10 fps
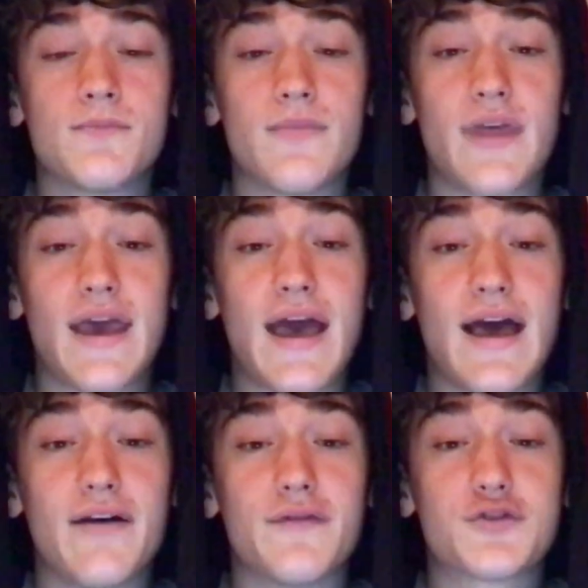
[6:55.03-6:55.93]
They
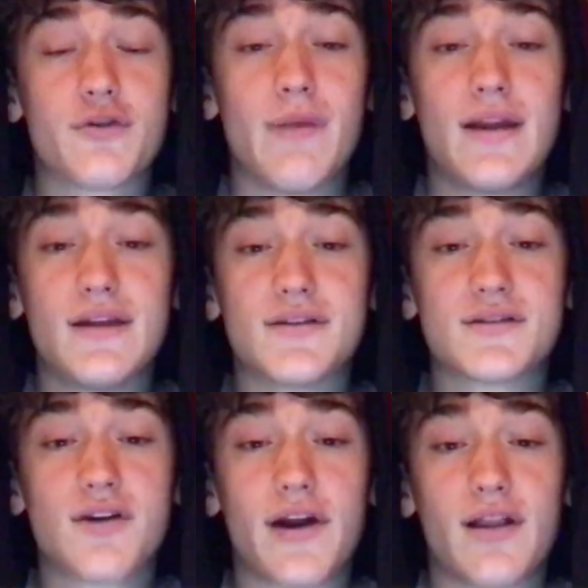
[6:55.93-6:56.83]
have a tremendous
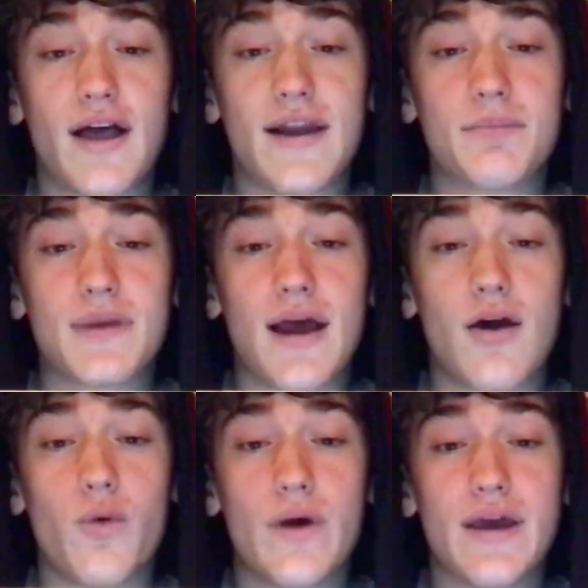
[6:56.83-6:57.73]
starting lineup
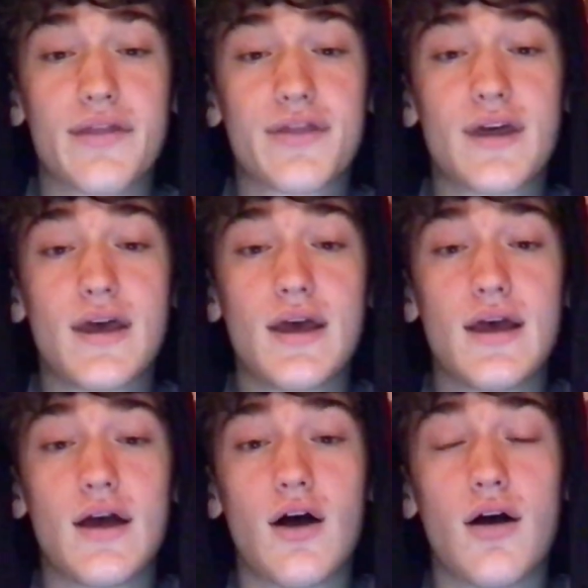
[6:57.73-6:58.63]
now with
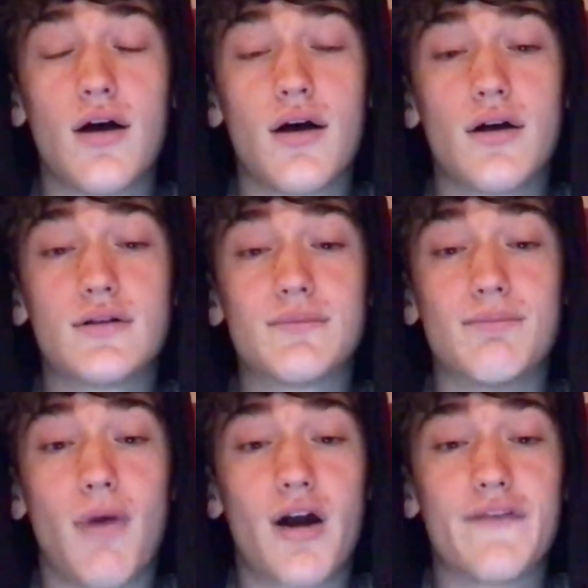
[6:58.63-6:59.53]

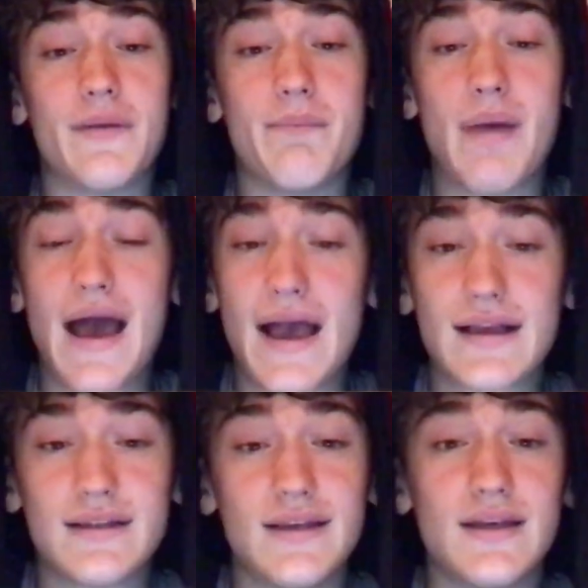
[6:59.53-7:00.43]
Marvin
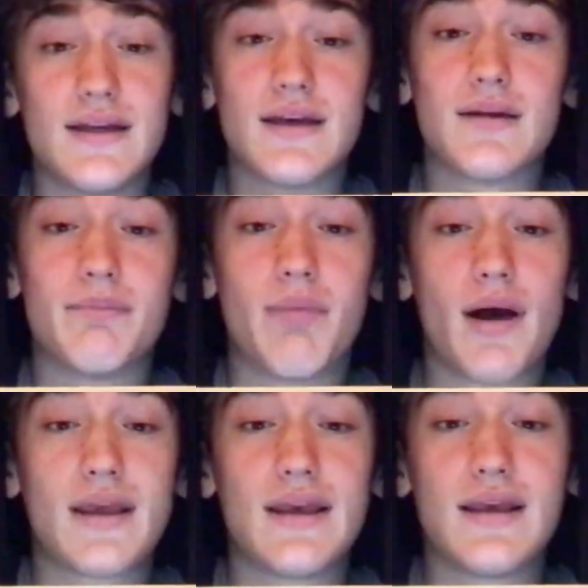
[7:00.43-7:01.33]
Bagley, Buddy